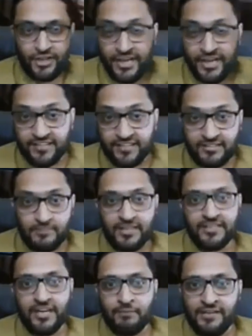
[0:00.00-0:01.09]
trading is
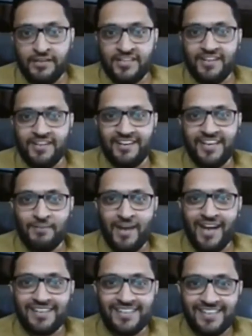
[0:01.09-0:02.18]
something that appeals here in my
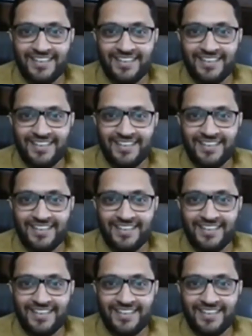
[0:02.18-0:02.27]
heart